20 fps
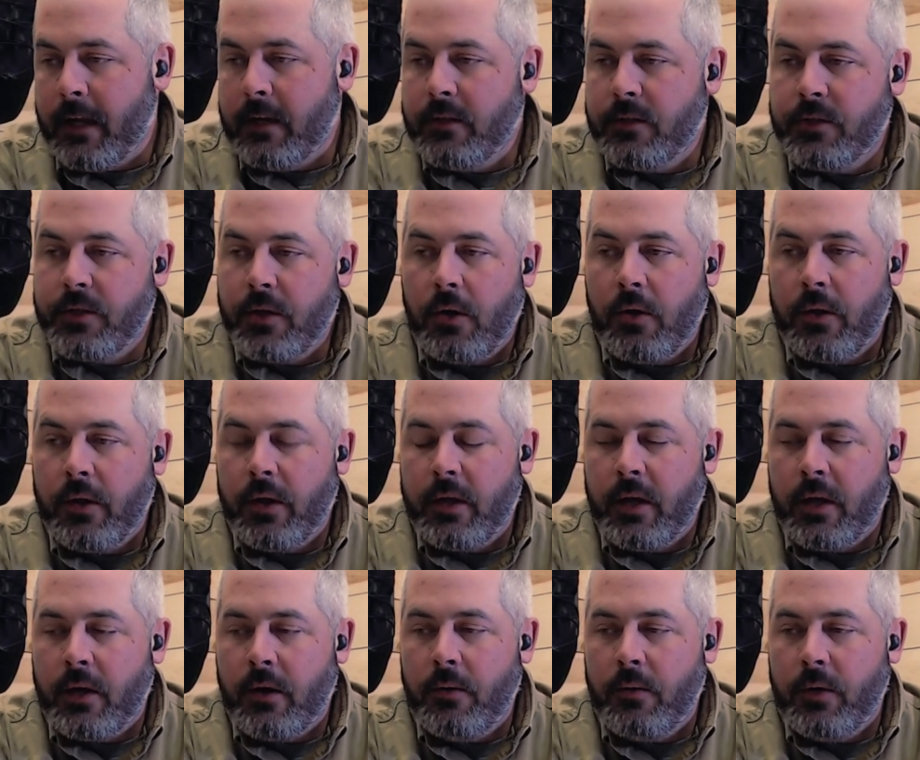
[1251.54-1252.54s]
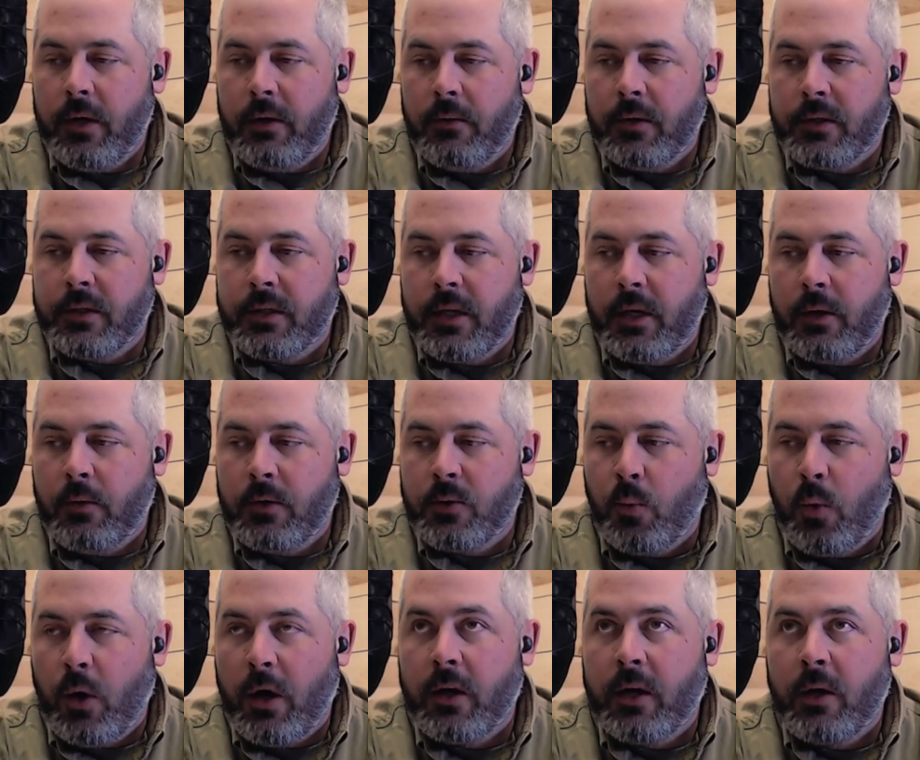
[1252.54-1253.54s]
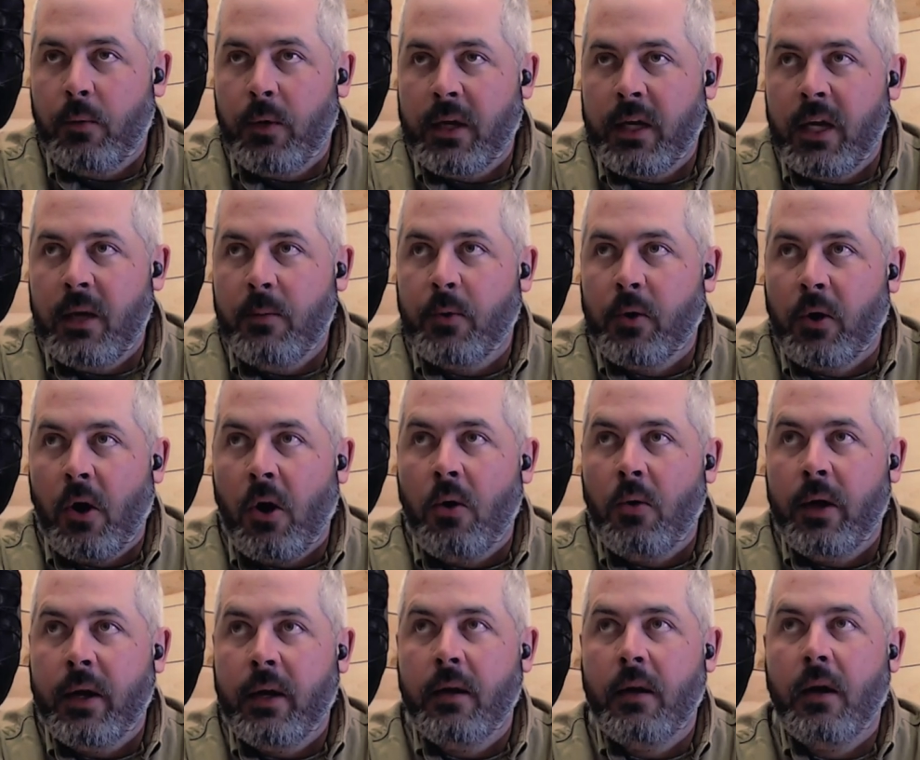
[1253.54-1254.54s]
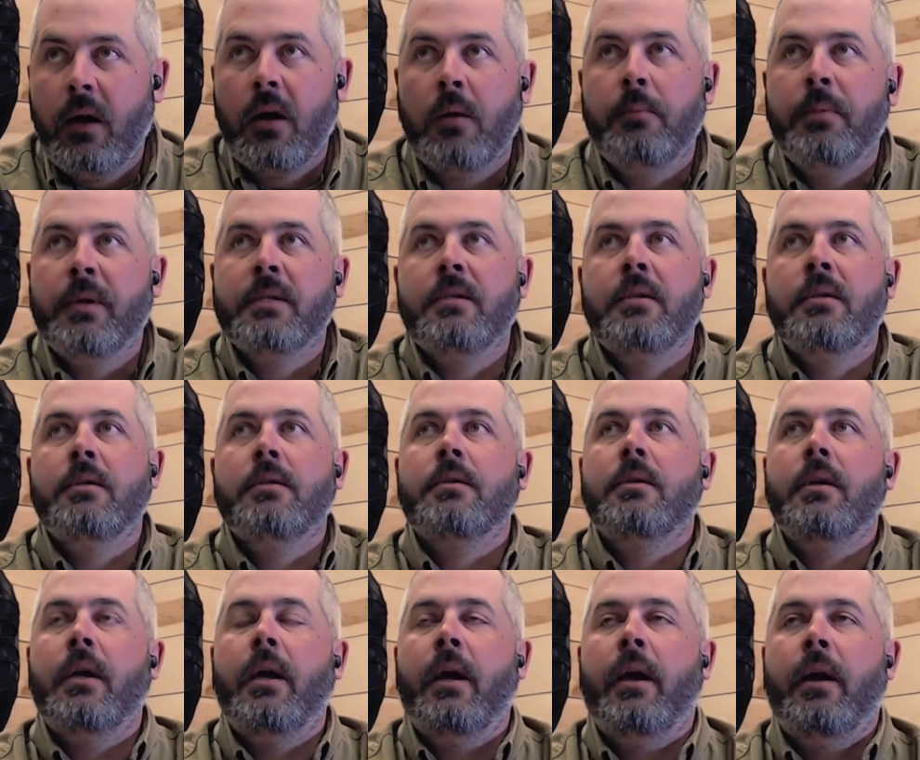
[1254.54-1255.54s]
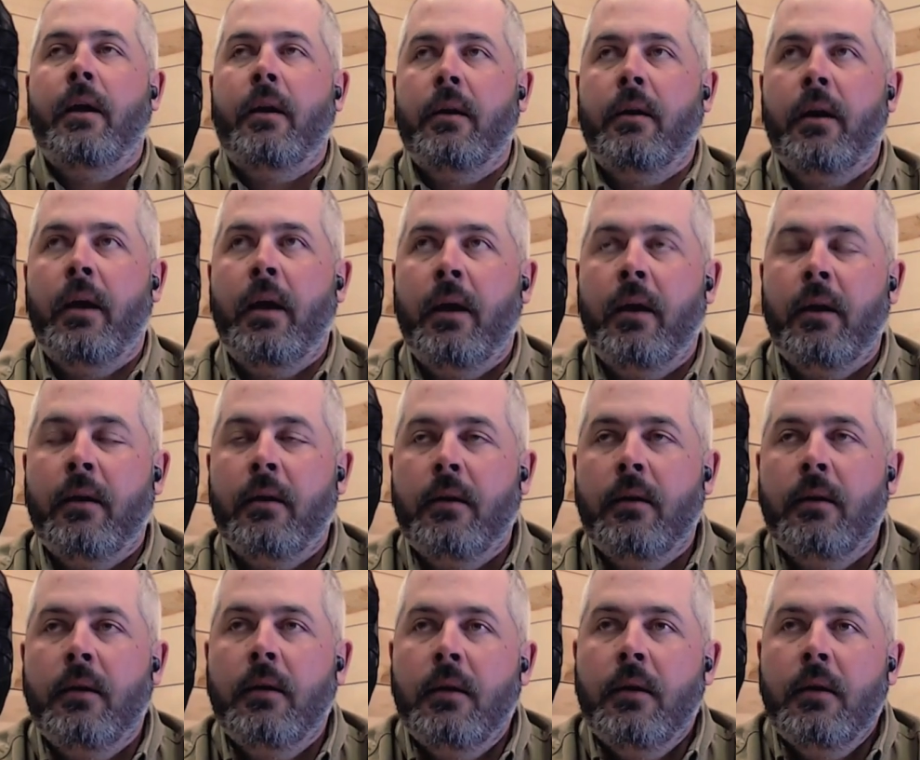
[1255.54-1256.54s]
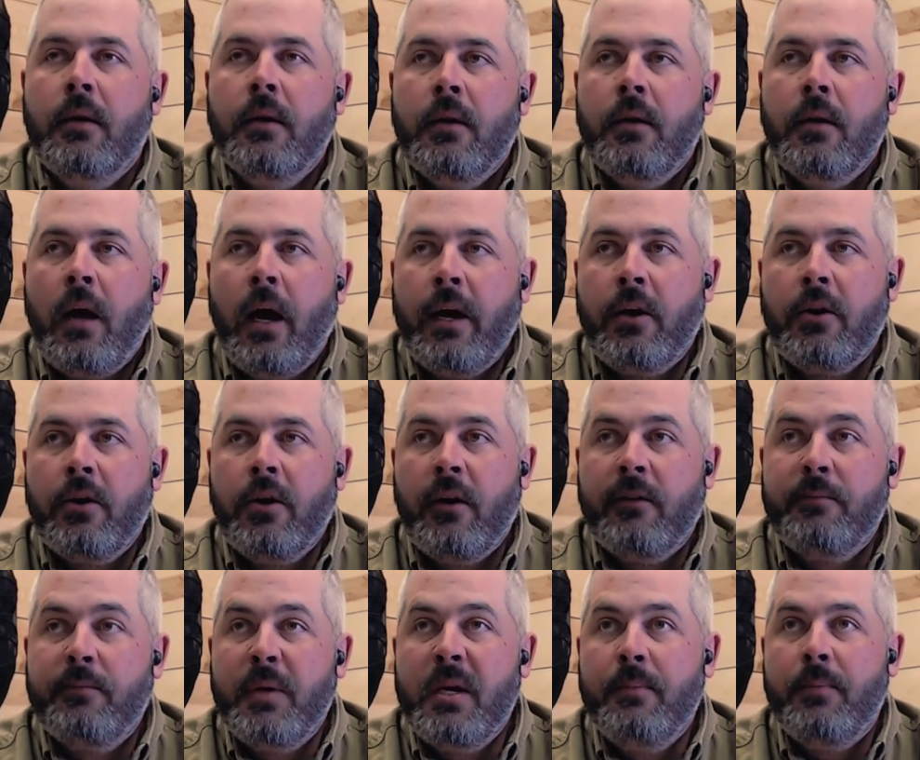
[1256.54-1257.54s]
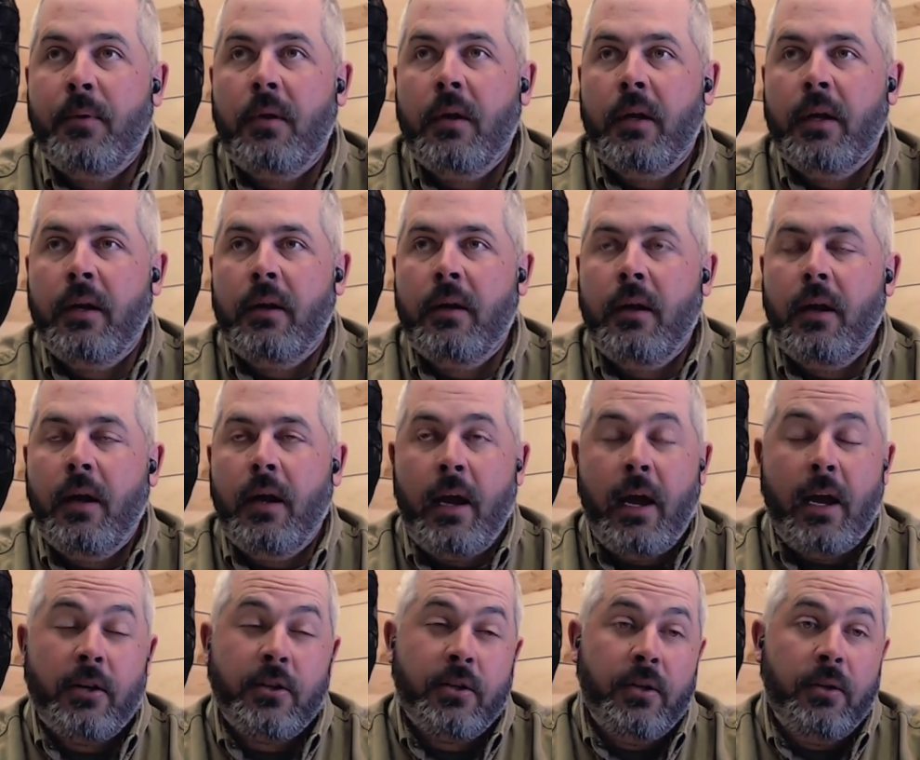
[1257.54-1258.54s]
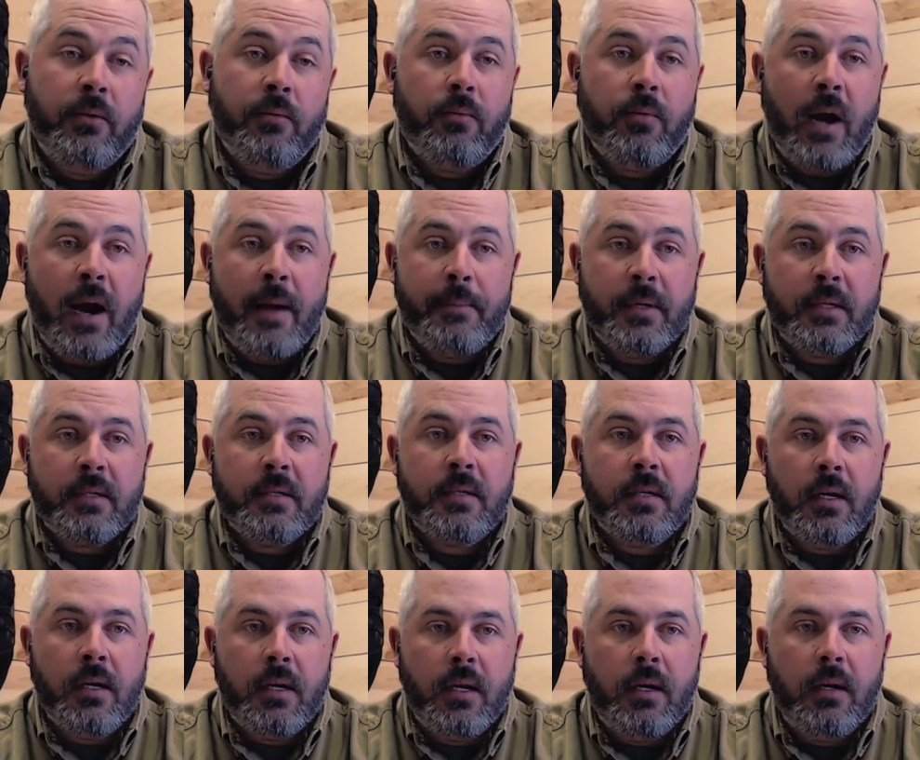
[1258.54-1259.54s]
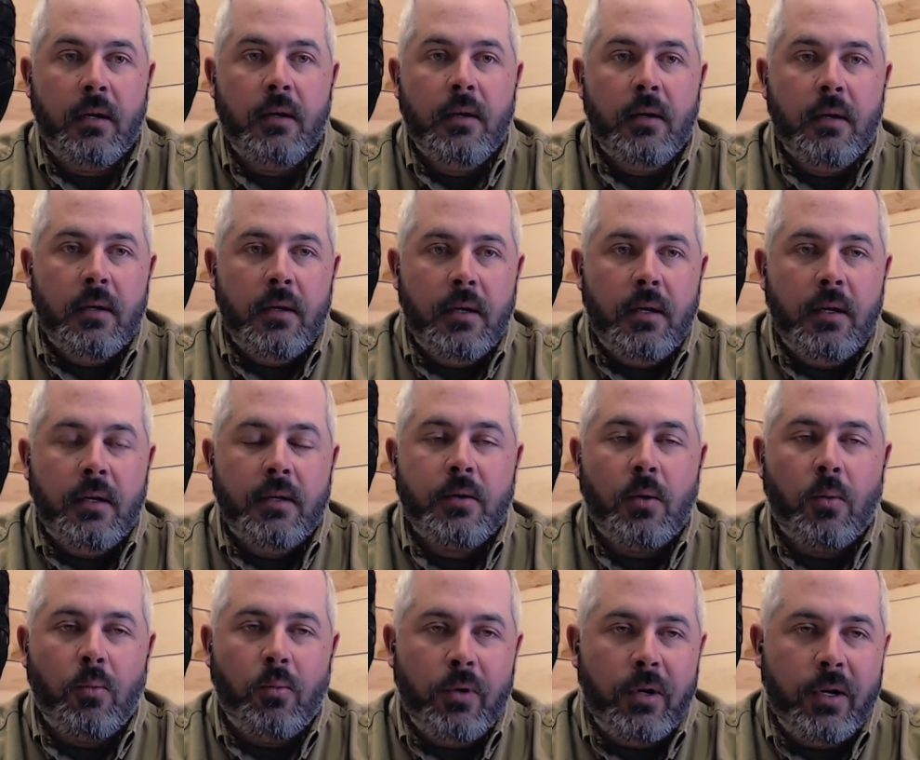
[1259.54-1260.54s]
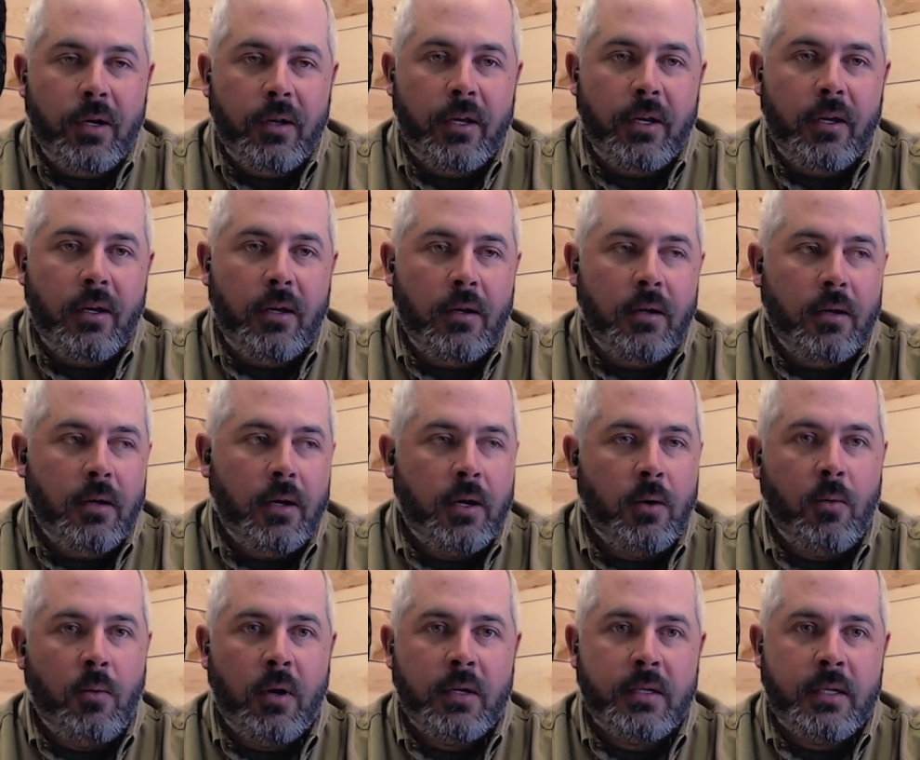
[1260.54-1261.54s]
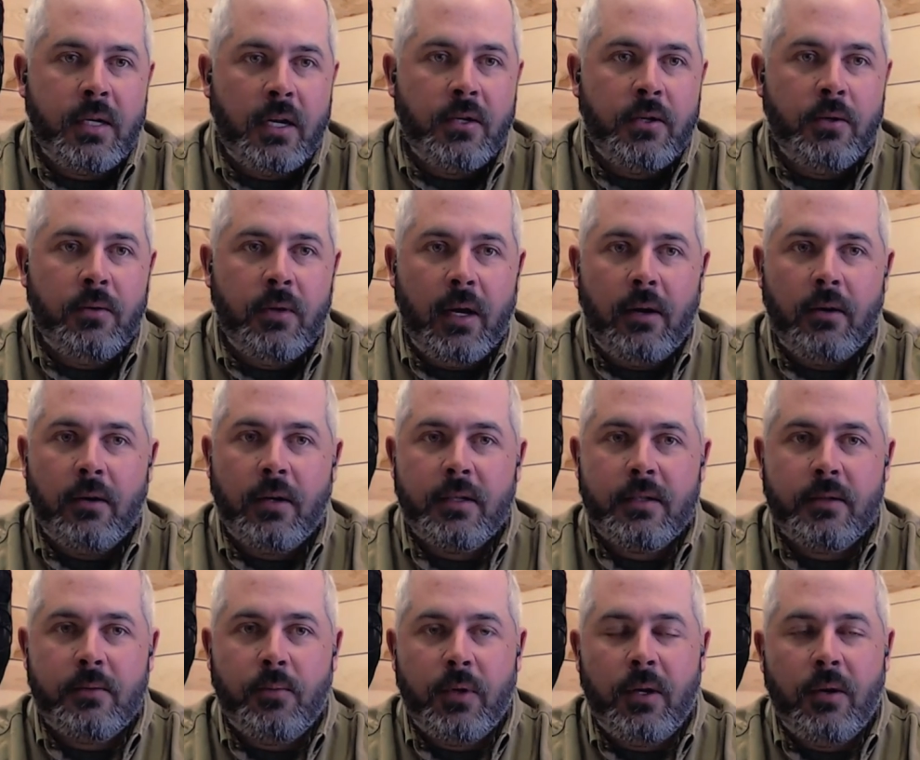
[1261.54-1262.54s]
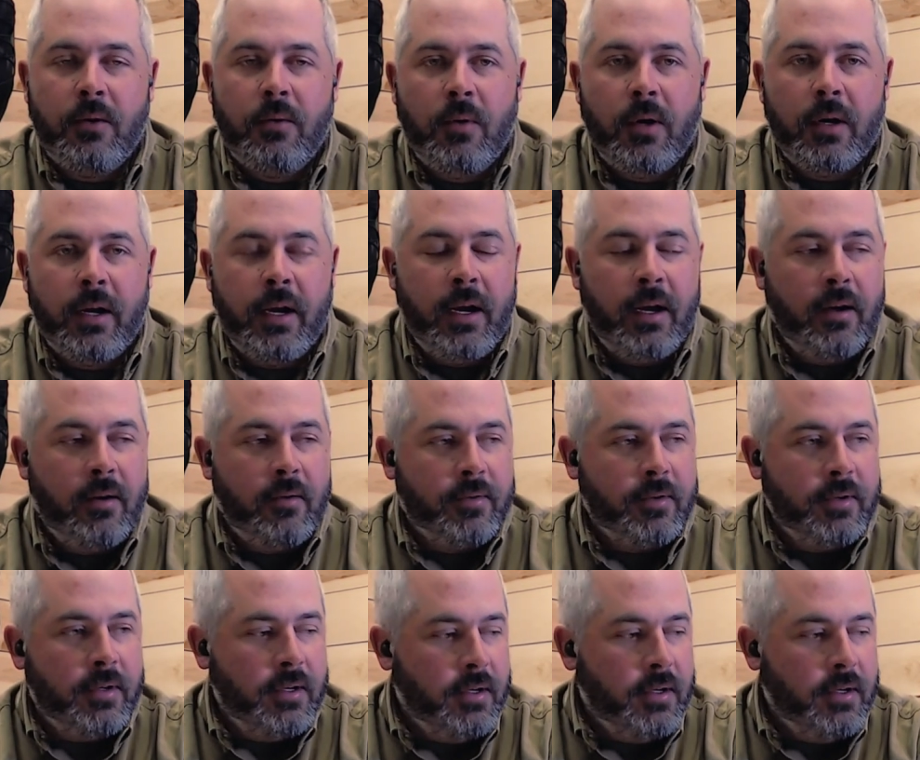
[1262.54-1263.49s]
So, it was where can we keep growing our business and hire enough people, and actually Rapid City is a really, I don't want to say too loud because we don't want to have